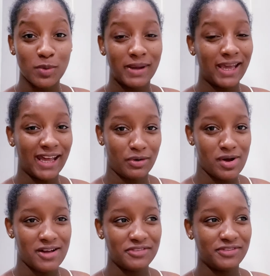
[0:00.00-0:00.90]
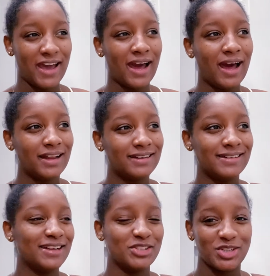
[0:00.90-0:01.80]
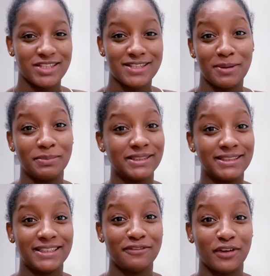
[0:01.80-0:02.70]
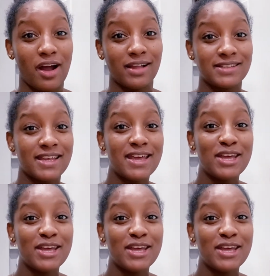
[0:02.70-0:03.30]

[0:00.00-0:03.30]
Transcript: my head off and just completely forgot